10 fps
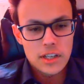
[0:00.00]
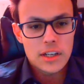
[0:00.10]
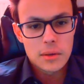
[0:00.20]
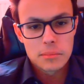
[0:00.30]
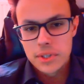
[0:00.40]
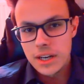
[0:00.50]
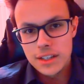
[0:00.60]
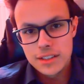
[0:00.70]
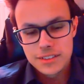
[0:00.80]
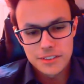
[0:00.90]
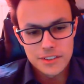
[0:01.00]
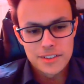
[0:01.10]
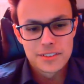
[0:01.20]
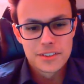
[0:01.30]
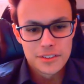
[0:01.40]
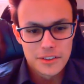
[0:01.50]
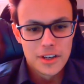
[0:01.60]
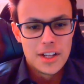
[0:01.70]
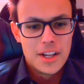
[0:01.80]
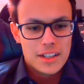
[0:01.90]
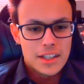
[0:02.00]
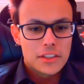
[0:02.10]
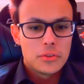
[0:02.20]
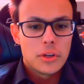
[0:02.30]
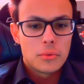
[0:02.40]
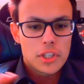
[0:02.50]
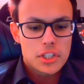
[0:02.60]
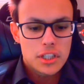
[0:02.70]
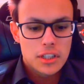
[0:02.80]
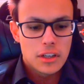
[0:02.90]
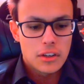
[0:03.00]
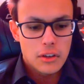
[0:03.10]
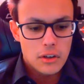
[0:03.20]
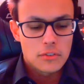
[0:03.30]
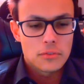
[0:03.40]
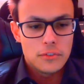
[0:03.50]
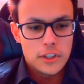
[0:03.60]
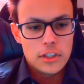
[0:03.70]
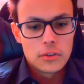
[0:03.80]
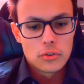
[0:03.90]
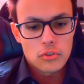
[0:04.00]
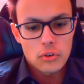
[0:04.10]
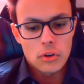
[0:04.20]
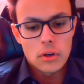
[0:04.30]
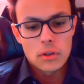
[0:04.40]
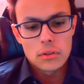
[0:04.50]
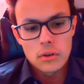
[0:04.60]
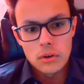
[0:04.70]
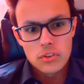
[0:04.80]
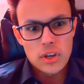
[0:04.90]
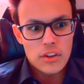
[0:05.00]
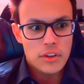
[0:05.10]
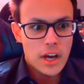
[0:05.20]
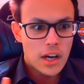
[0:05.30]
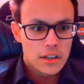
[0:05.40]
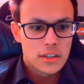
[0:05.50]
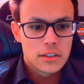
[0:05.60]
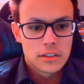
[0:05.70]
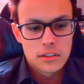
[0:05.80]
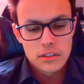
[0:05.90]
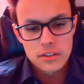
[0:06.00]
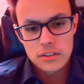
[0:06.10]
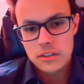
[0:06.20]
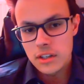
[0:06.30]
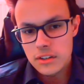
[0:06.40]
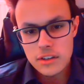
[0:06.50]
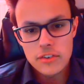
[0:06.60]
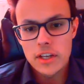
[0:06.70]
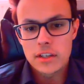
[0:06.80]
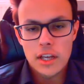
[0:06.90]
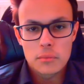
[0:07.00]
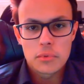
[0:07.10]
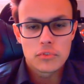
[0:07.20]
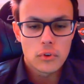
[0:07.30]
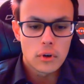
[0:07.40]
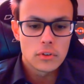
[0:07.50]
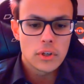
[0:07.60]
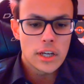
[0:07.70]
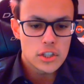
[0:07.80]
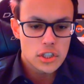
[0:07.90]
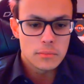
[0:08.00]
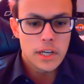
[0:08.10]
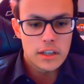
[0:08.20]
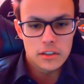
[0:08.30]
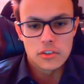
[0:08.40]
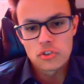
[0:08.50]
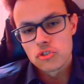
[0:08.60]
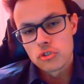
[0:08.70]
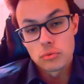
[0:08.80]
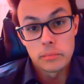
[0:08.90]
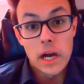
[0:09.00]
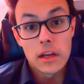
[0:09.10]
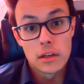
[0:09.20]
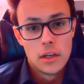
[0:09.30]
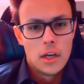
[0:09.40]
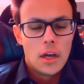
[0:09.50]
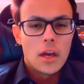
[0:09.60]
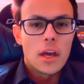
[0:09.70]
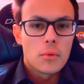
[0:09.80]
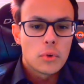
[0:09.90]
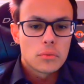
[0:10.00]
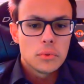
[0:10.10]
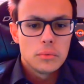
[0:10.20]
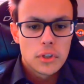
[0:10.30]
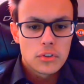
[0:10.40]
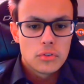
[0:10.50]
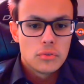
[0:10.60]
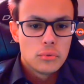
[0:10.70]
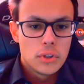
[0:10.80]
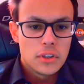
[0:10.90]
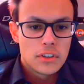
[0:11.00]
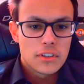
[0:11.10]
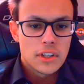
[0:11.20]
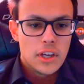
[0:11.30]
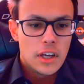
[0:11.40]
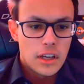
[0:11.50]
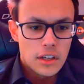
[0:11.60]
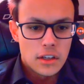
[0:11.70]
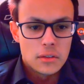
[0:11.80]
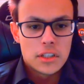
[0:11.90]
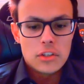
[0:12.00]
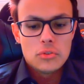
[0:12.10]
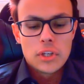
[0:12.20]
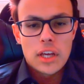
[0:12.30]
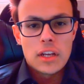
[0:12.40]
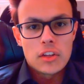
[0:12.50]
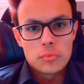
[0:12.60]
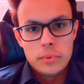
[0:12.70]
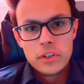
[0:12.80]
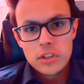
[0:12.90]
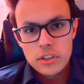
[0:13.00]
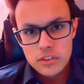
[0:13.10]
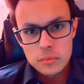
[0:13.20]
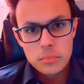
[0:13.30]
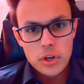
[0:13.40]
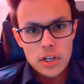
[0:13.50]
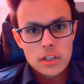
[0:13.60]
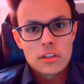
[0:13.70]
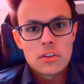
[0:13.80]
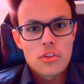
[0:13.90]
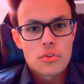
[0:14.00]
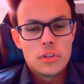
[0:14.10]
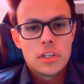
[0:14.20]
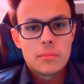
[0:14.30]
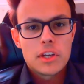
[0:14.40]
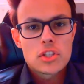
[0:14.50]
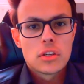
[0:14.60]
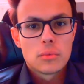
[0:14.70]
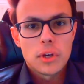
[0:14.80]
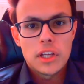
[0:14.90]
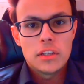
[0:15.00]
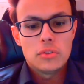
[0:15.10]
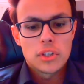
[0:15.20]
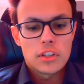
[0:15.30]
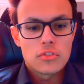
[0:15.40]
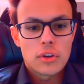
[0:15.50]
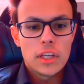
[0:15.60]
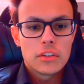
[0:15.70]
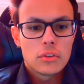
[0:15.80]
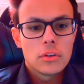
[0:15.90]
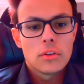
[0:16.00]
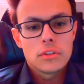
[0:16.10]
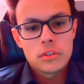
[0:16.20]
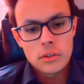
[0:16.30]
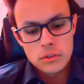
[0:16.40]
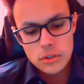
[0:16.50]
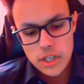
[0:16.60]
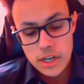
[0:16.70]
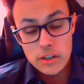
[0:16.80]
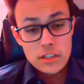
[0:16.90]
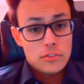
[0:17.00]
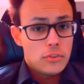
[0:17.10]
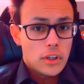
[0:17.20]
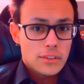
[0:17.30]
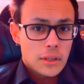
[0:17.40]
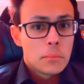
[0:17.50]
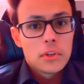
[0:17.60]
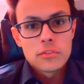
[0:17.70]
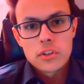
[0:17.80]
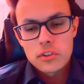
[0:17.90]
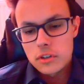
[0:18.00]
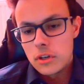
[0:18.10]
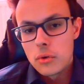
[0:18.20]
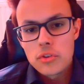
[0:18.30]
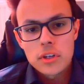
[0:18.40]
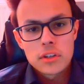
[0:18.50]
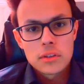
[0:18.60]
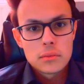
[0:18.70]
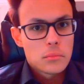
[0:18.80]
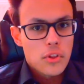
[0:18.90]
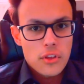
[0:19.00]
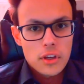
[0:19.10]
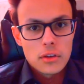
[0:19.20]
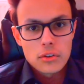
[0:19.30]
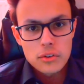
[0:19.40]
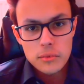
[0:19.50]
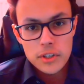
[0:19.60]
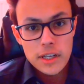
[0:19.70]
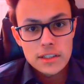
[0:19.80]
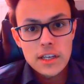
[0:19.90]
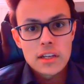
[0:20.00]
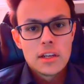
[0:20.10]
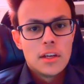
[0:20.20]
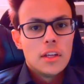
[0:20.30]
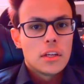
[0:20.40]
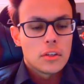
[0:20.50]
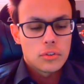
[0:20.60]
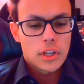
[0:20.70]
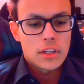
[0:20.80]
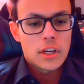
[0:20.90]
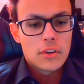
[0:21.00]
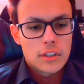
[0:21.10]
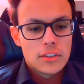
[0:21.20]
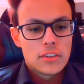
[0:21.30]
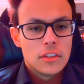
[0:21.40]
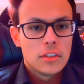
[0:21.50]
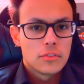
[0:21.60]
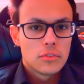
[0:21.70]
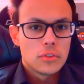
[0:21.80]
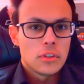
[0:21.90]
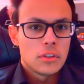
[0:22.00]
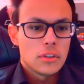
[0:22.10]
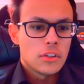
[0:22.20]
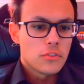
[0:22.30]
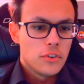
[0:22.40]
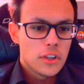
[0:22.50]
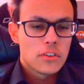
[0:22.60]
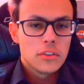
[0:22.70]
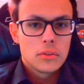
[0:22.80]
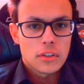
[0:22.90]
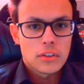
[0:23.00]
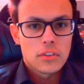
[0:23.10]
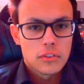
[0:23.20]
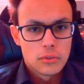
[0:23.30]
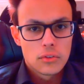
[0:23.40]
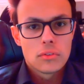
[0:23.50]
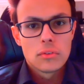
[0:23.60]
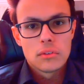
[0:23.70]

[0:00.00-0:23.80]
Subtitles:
guide, or like you are watching a lot of videos or also other articles and stuff like that before you actually make a decision to buy. And what we want to do is that you can experience the product in a three-dimensional way. You can try it on your character, for example, if it's a clothing thing or something like that, that you can directly see if it fits you, it suits you, if